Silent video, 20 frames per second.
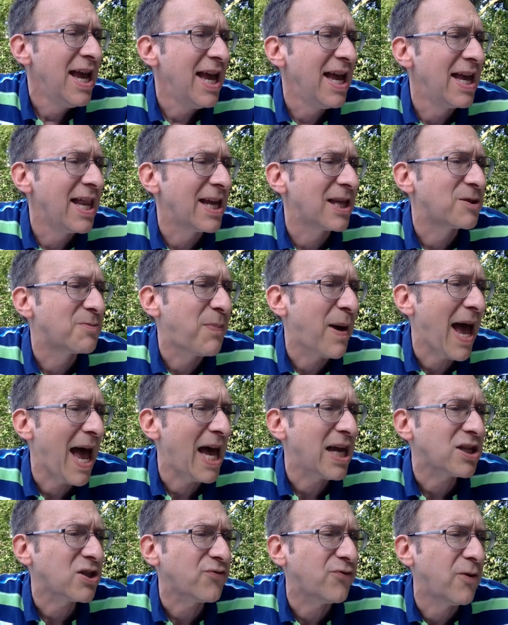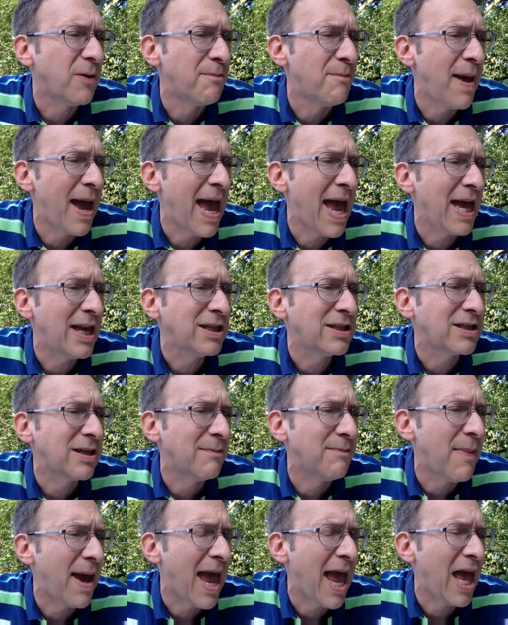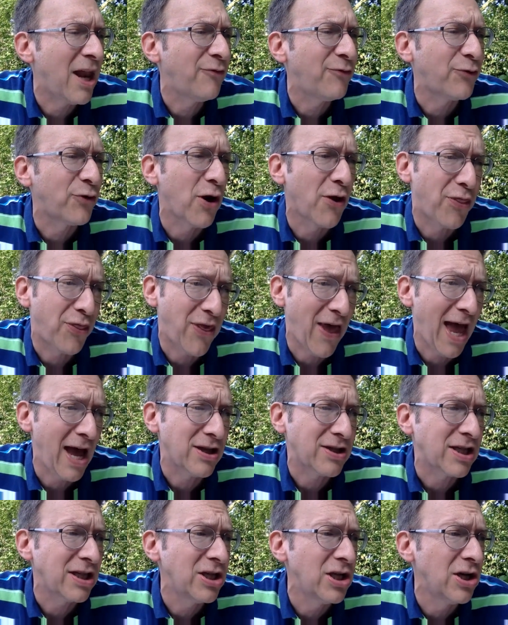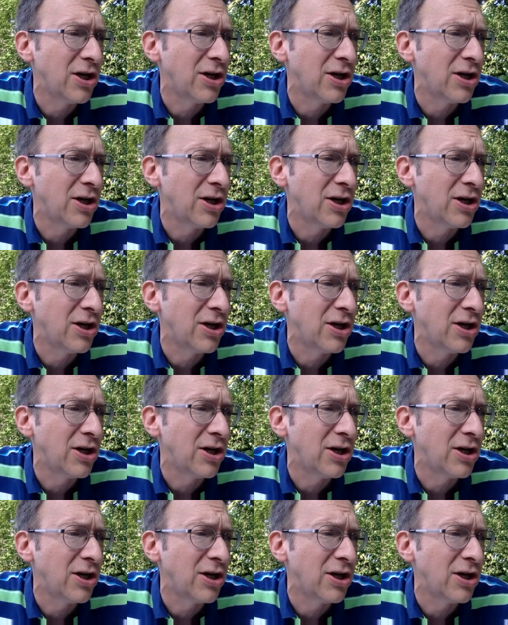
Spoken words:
It has passed from man to man for 1,000